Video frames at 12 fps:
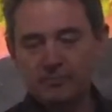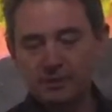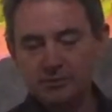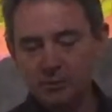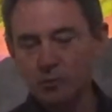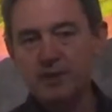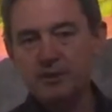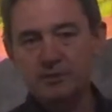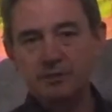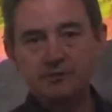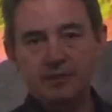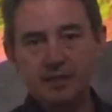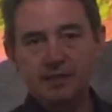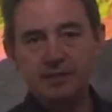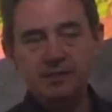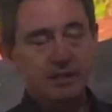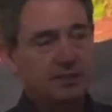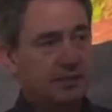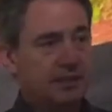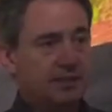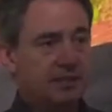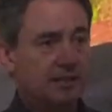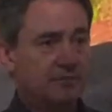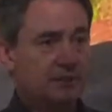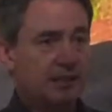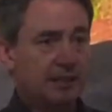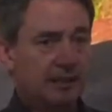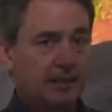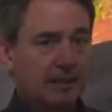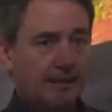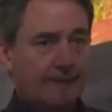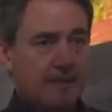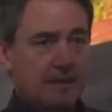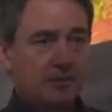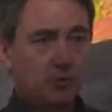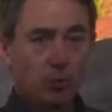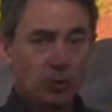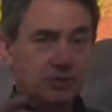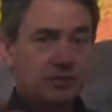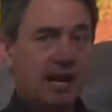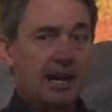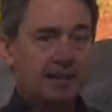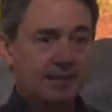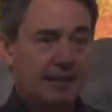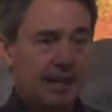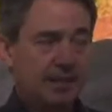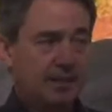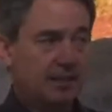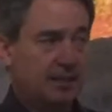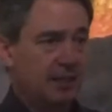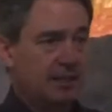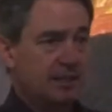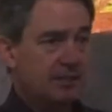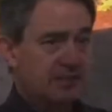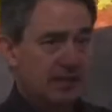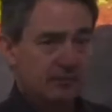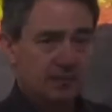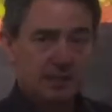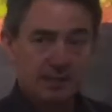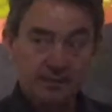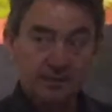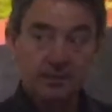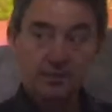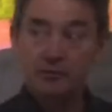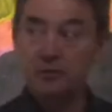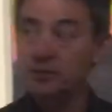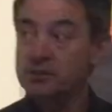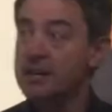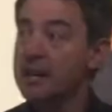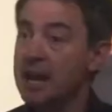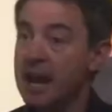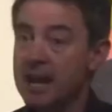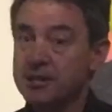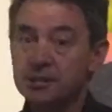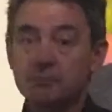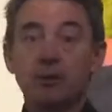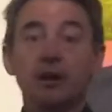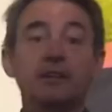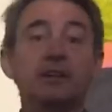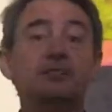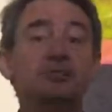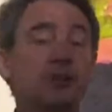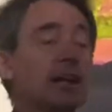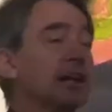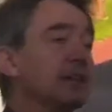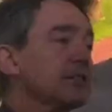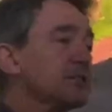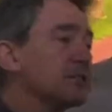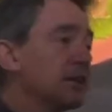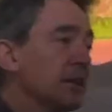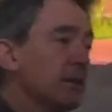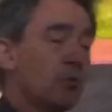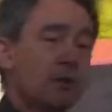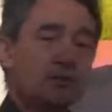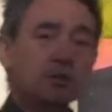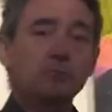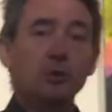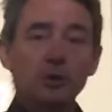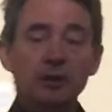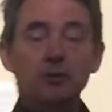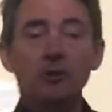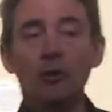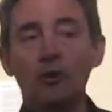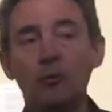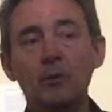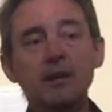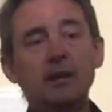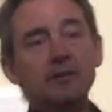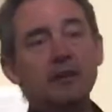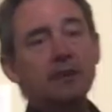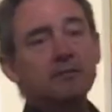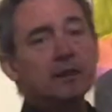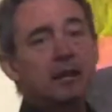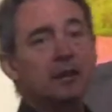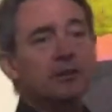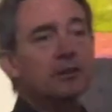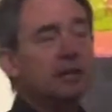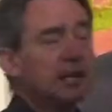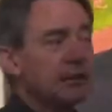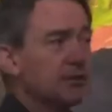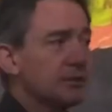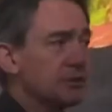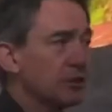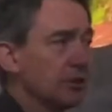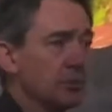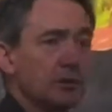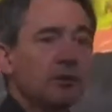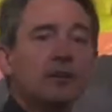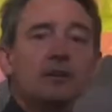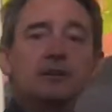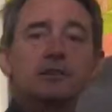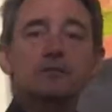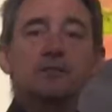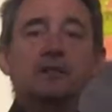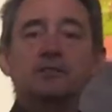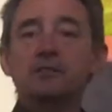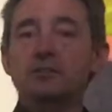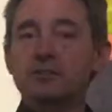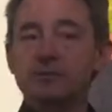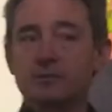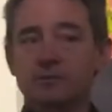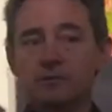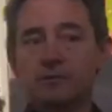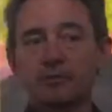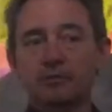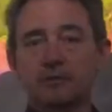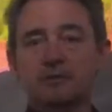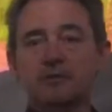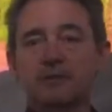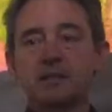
winter of 1916-17. The war started again in 1917, and the first action by the Australians was at Bullecourt, where they found the German defences, the